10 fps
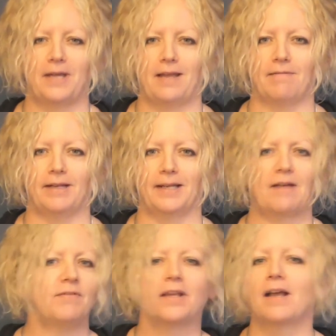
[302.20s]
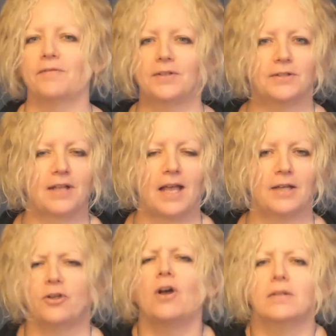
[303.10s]
hearing everything I have to say
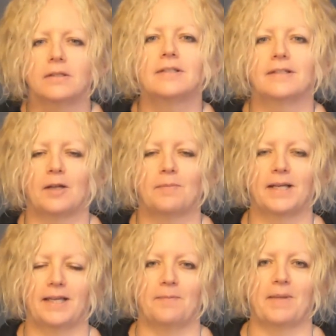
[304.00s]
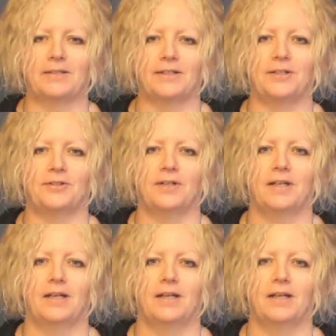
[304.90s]
and you understand my key message